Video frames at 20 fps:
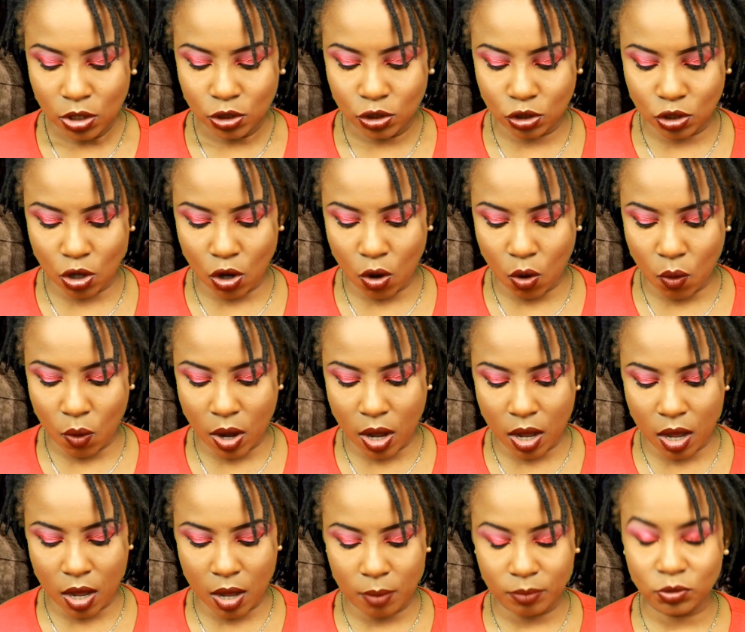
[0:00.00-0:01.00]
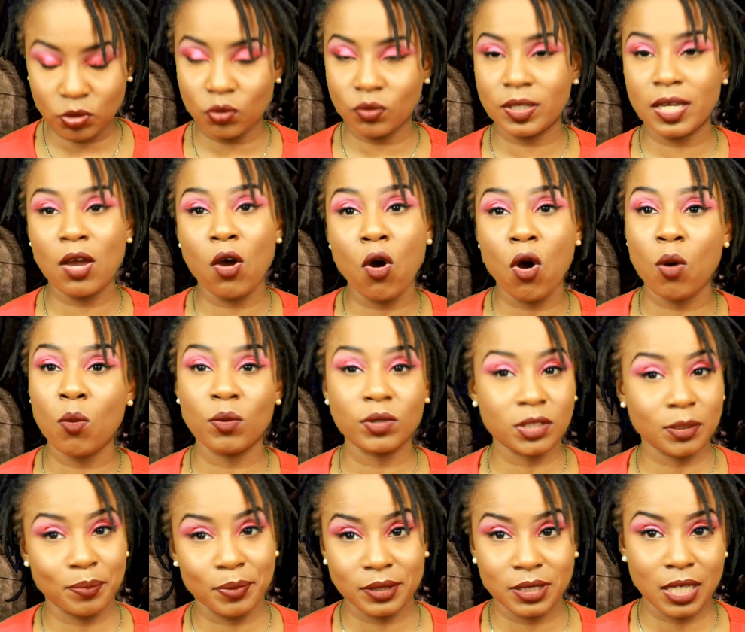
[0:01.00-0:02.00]
So, um, so they all
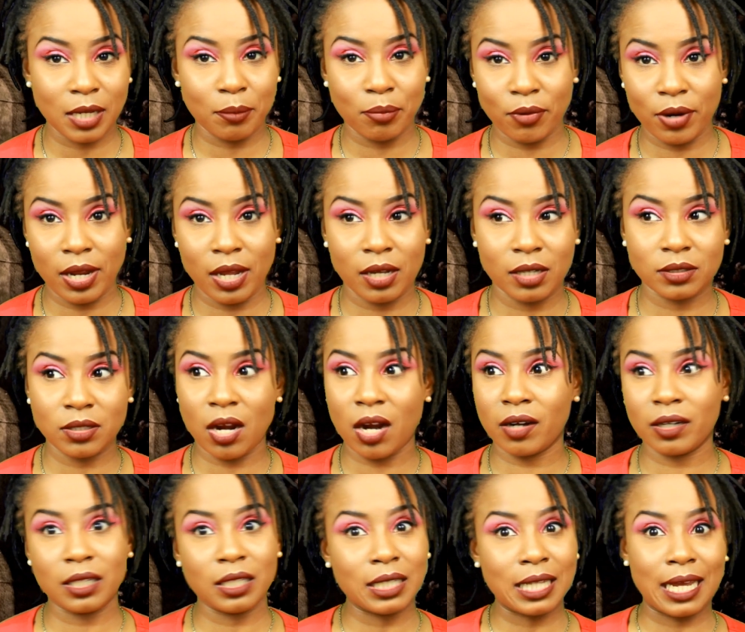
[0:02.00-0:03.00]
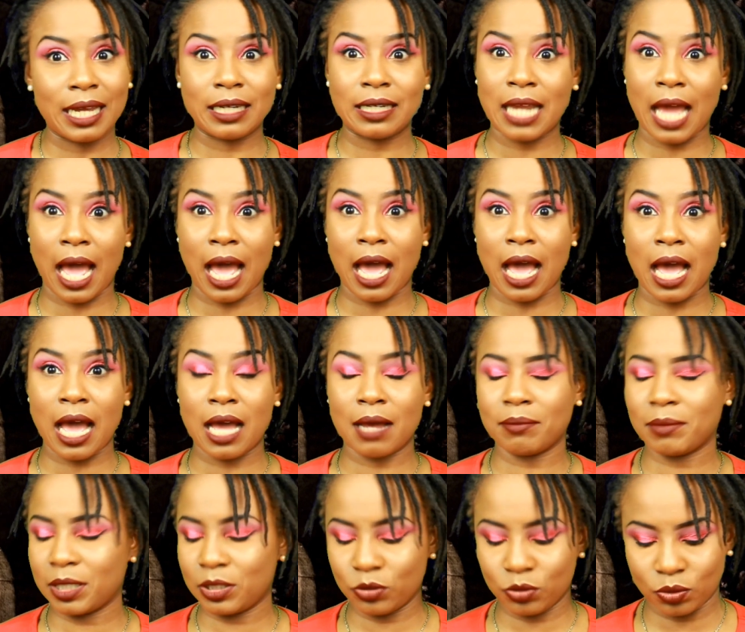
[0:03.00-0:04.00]
want to protect Bran cause Arya like,
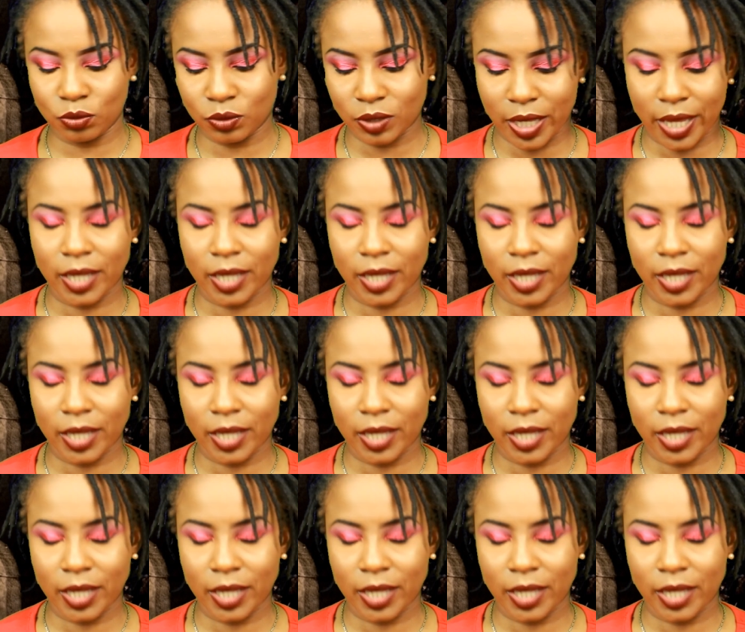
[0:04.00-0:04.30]
nah, my dude.